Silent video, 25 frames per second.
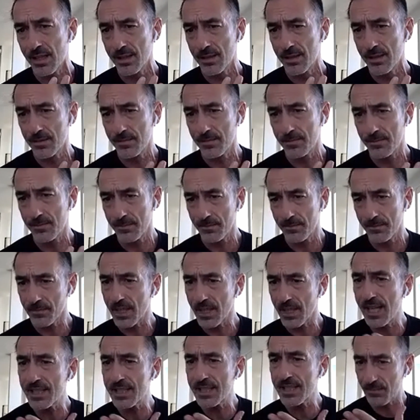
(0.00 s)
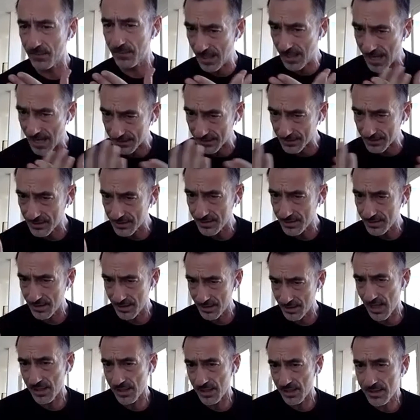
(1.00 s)
as it travels. It's flat,
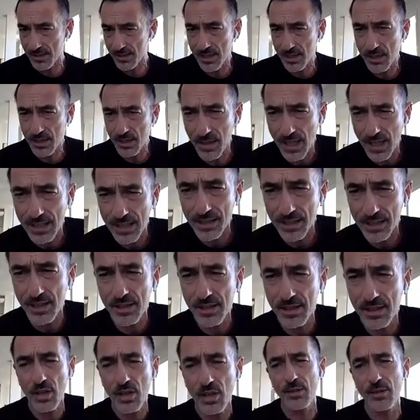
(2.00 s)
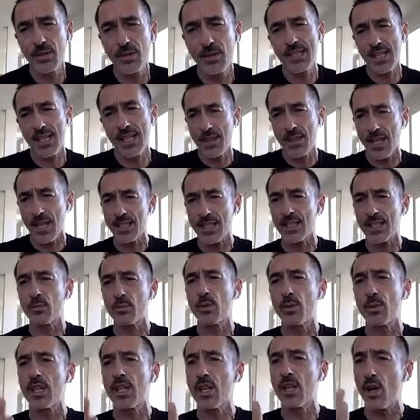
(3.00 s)
yes. Mm-hmm. It's flat as it travels, and then it
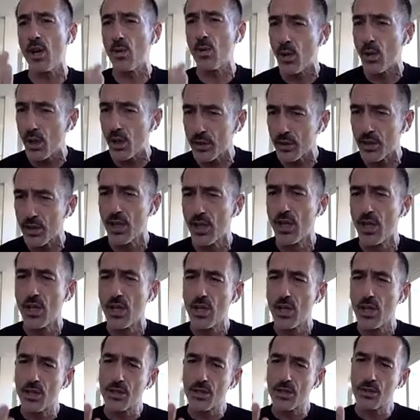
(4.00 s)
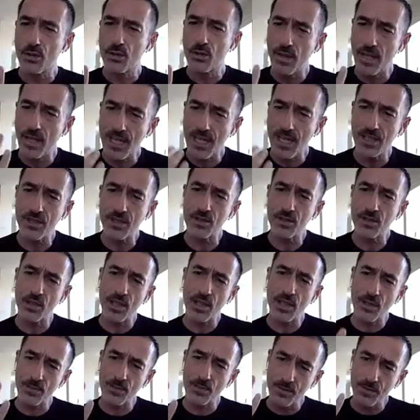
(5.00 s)
will go on to the history
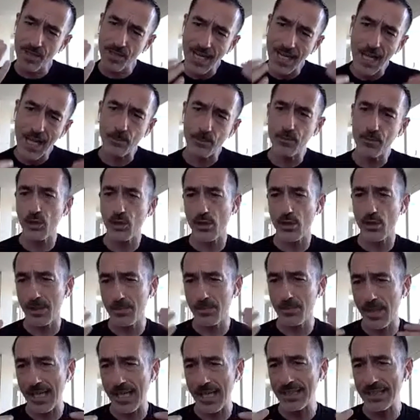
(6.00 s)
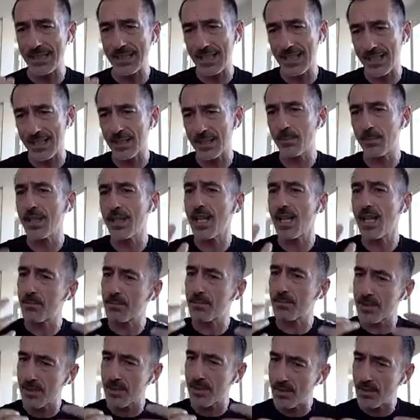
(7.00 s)
of sculpture and painting that
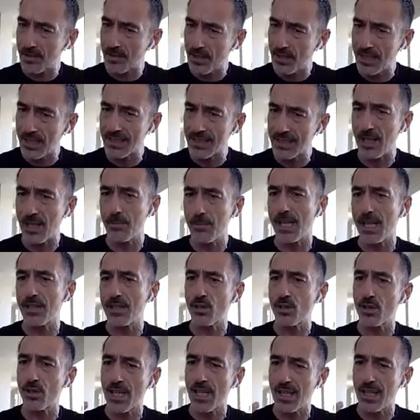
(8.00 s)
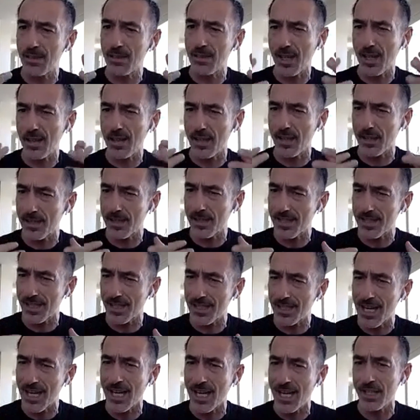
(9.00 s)
becomes three dimensional. And then there is an
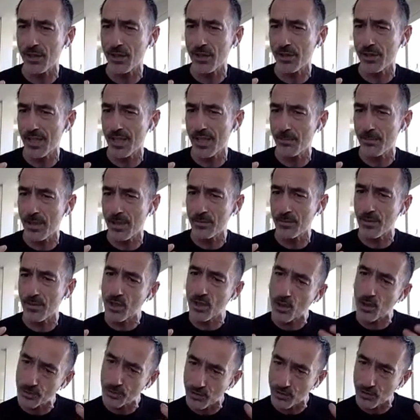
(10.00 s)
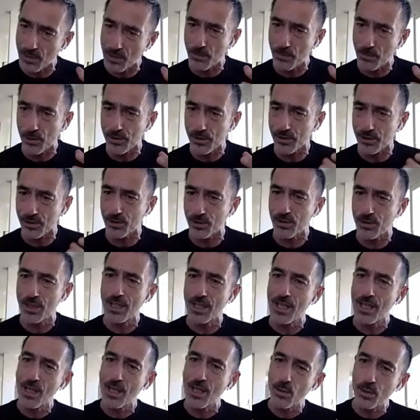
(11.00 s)
irony about the contrapposto
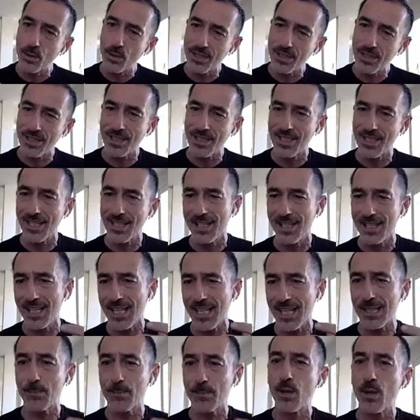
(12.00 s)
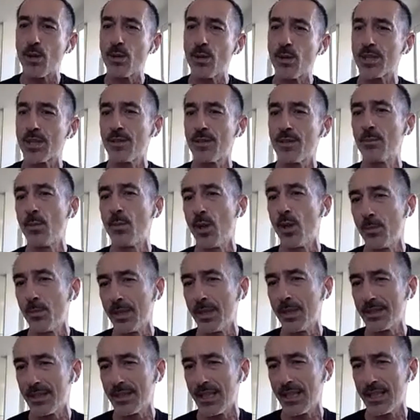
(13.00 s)
which is the explosive
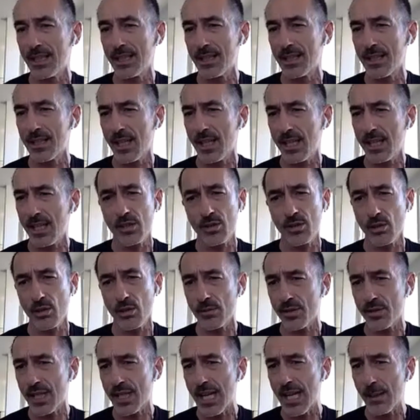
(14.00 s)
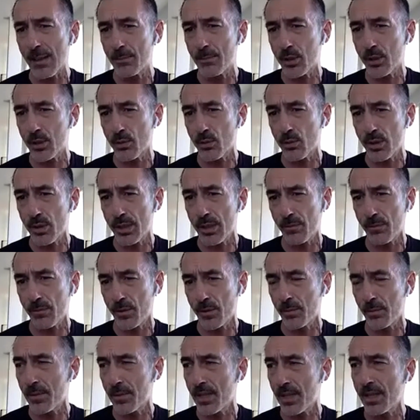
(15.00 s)
moment in the history of sculpture, where
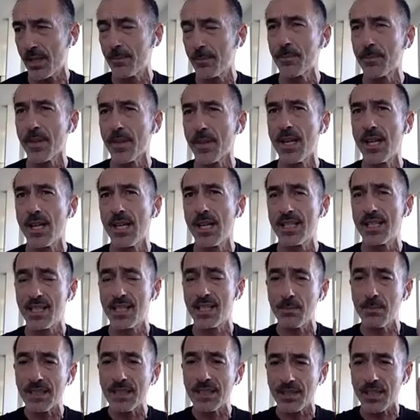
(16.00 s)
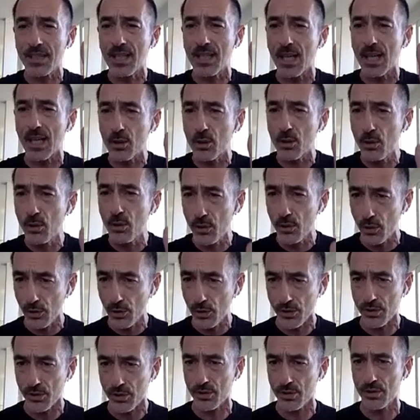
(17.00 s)
from the symmetrical
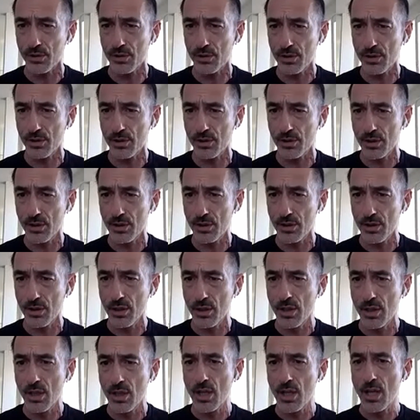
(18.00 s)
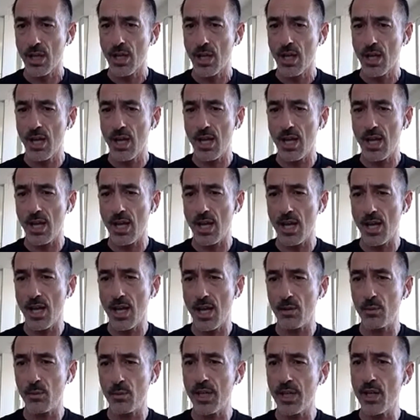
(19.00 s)
kouros, uh,
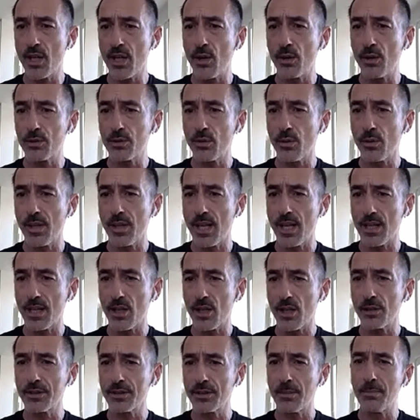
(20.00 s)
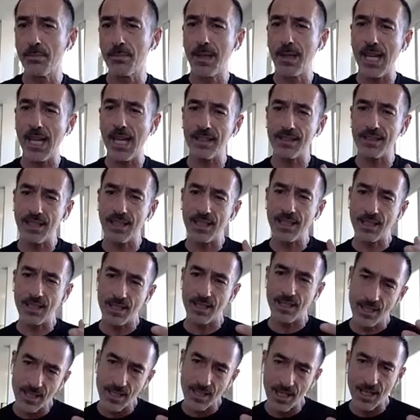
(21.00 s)
we go to the contemplating
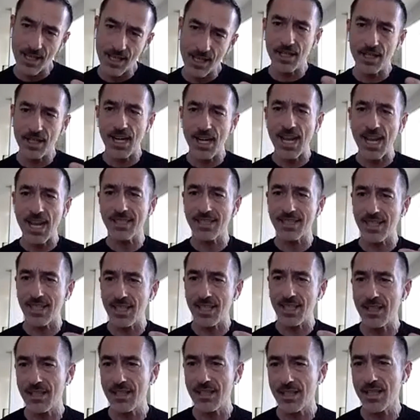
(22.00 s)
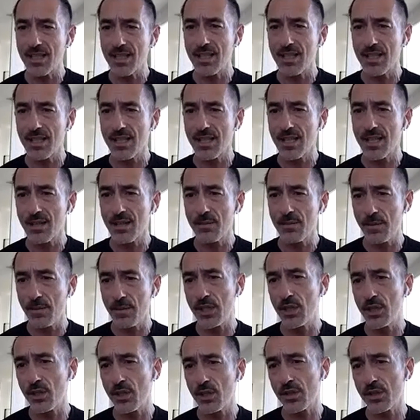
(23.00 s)
resting
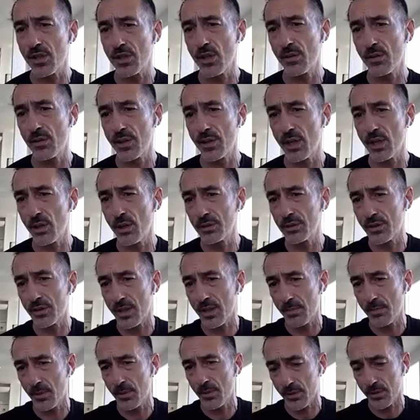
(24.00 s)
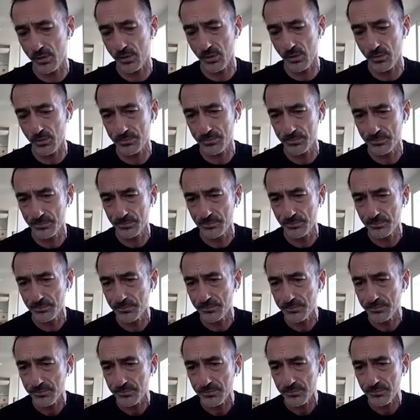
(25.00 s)
figures of the contrapposto.
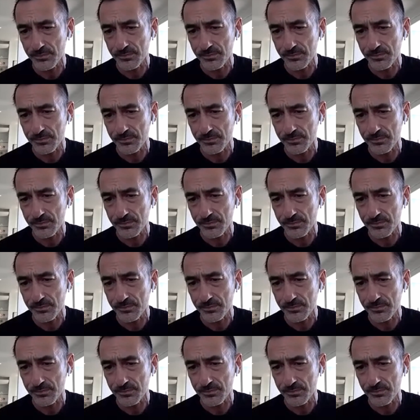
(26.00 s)
Mm-hmm.